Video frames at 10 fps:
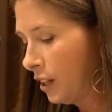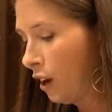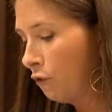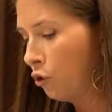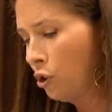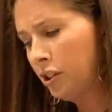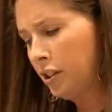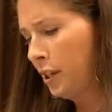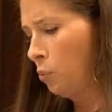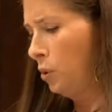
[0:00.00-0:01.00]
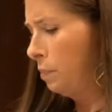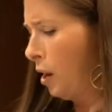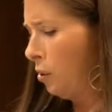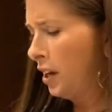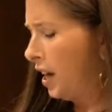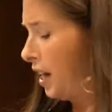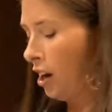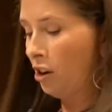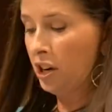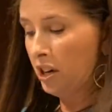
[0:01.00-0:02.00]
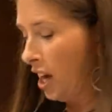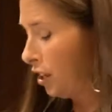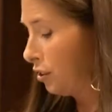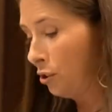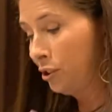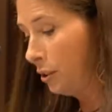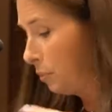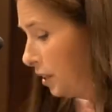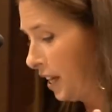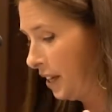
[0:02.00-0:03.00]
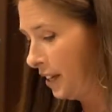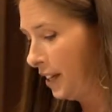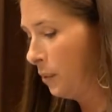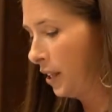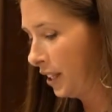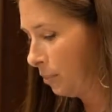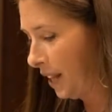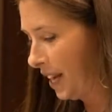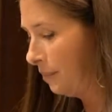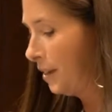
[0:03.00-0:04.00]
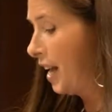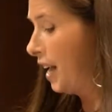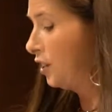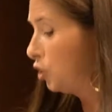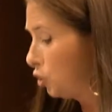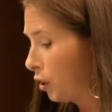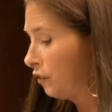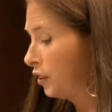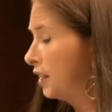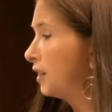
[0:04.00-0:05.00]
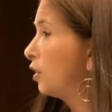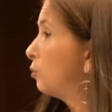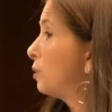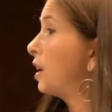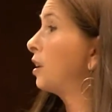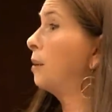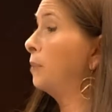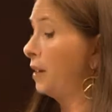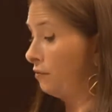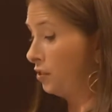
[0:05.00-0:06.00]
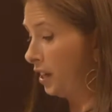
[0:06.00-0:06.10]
"Unfortunately, willpower and I are not closely related," he would explain as he joyfully indulged without coming up for